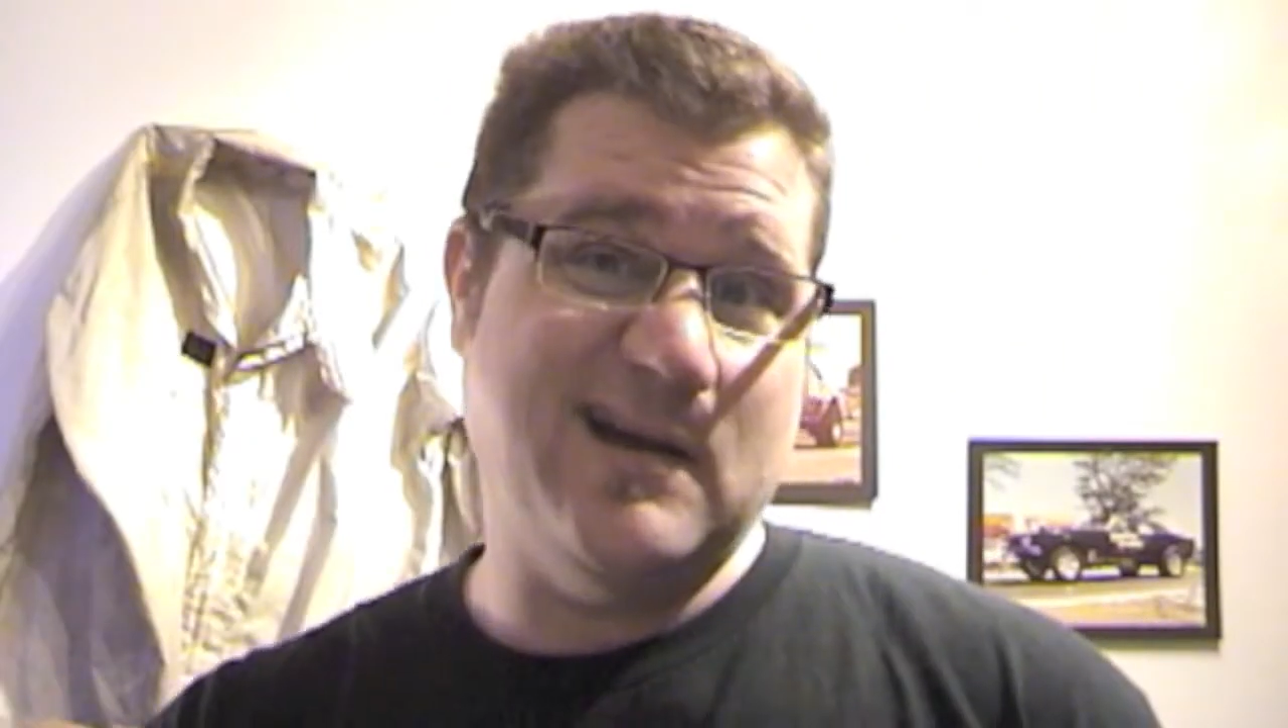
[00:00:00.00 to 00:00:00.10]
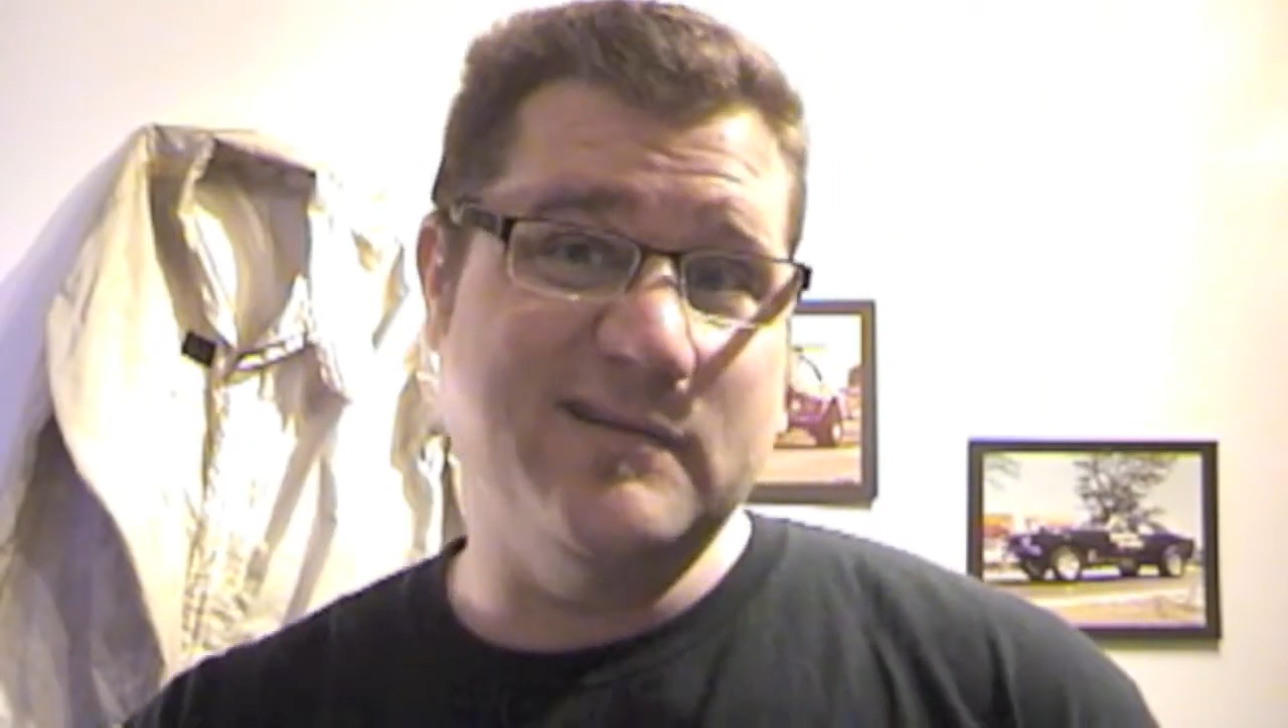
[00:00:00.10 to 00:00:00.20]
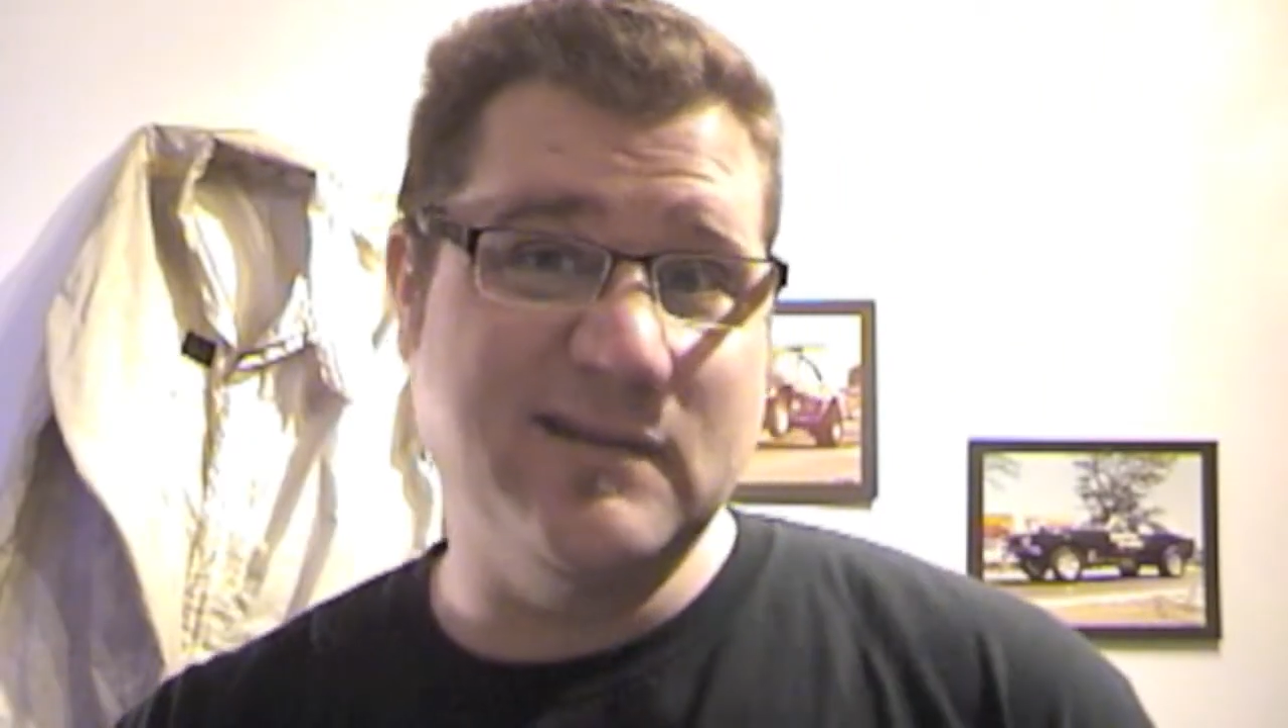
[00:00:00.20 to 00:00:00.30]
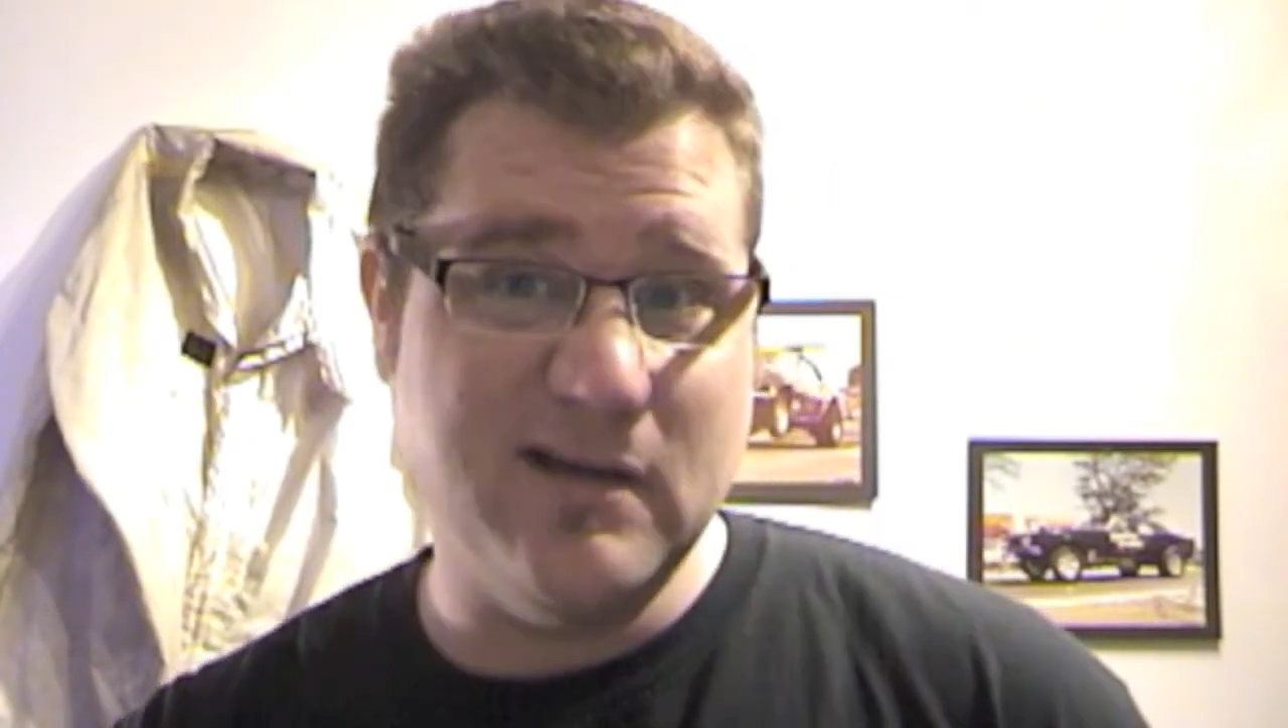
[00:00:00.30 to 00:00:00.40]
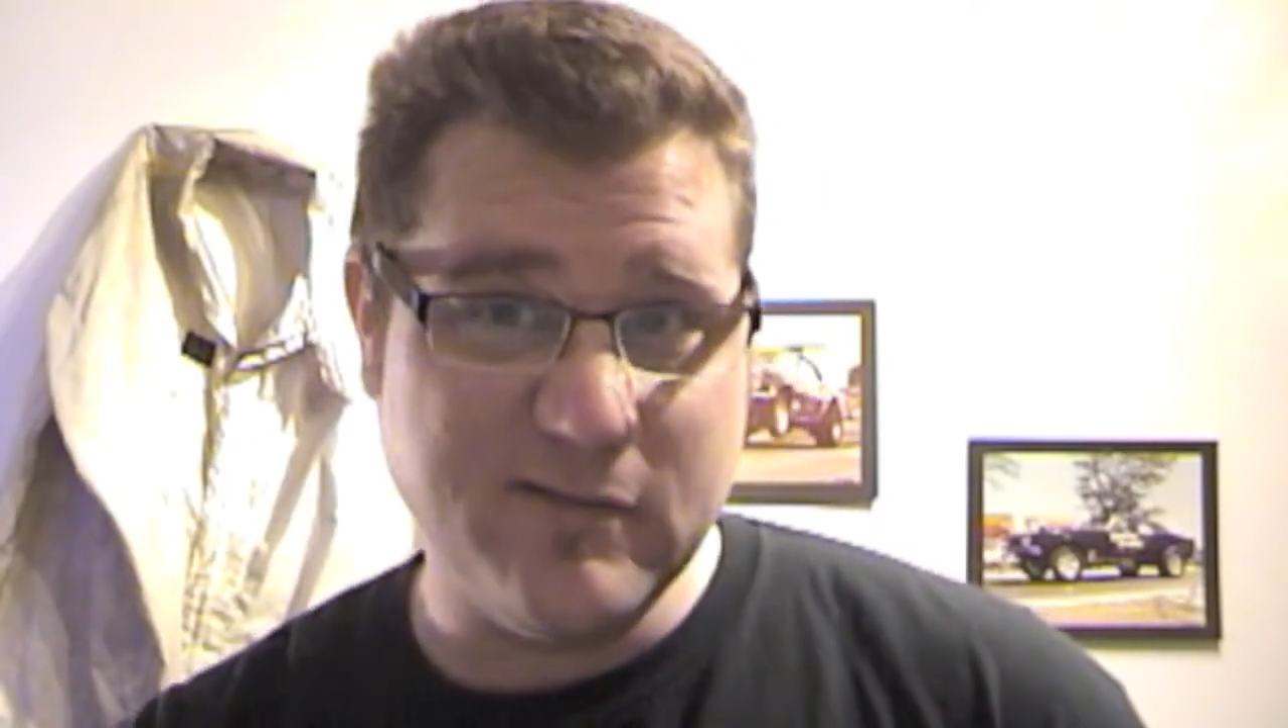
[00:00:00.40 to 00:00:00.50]

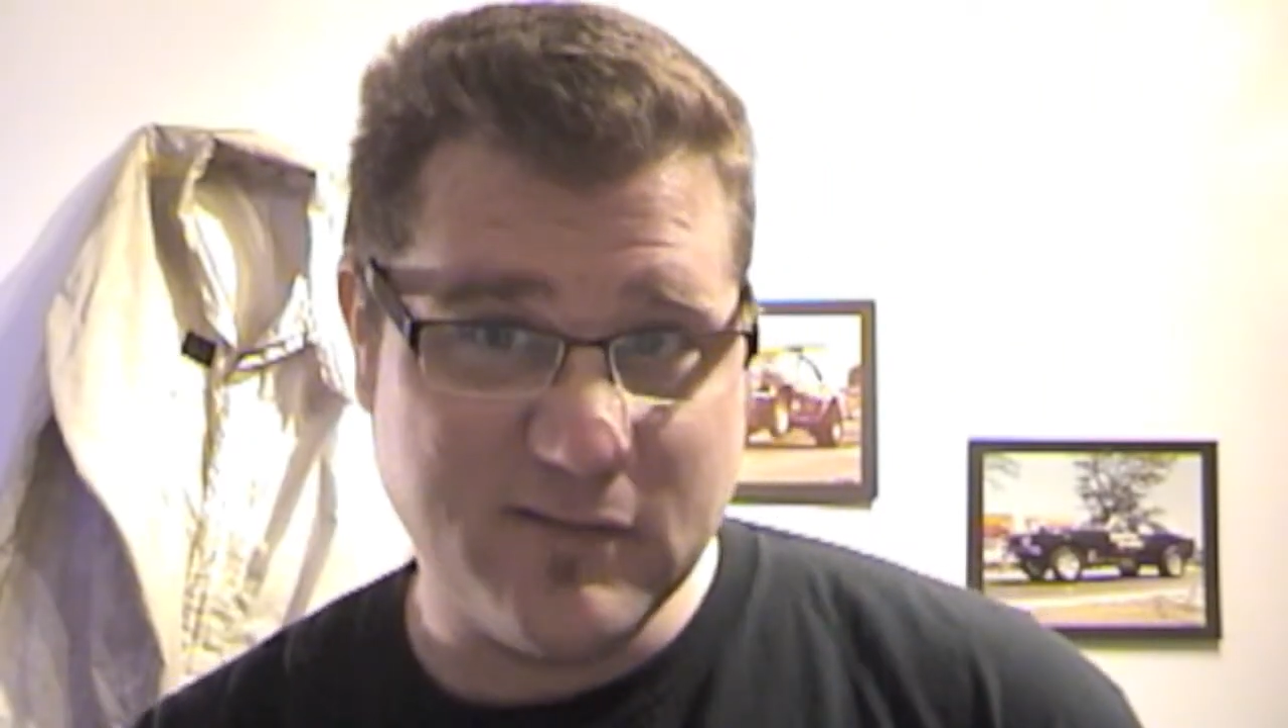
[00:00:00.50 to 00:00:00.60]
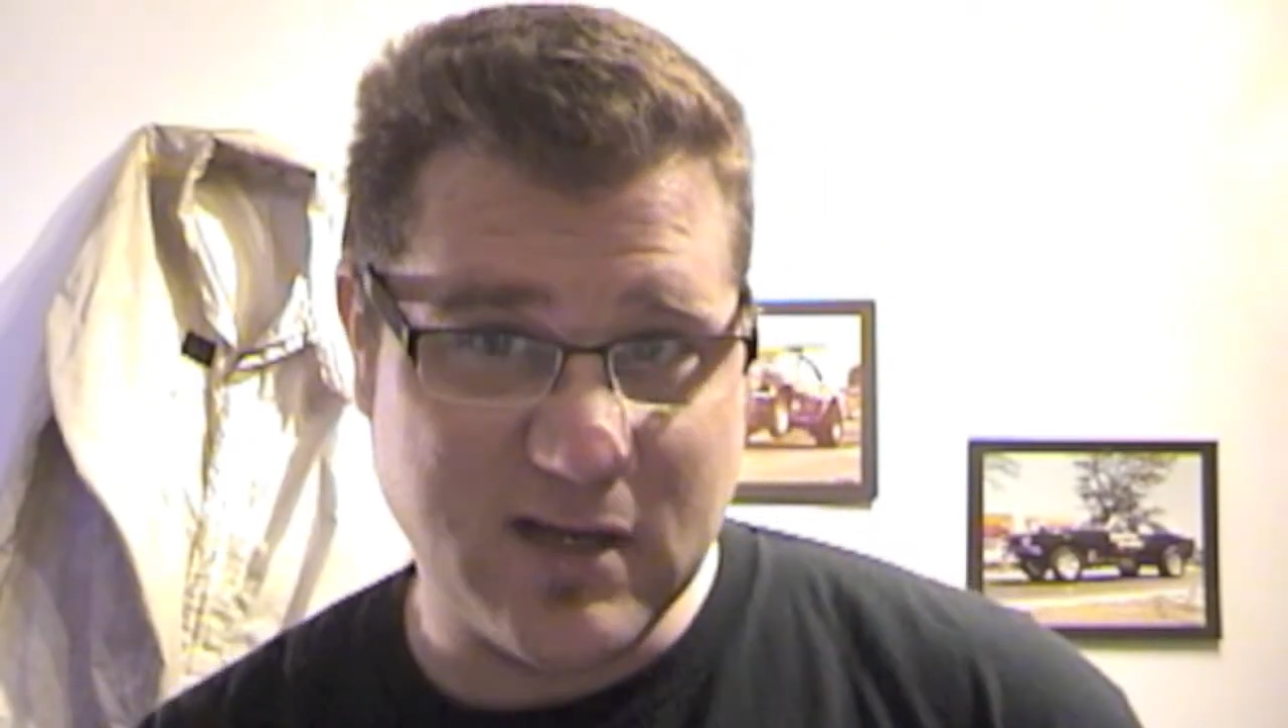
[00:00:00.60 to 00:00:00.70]
another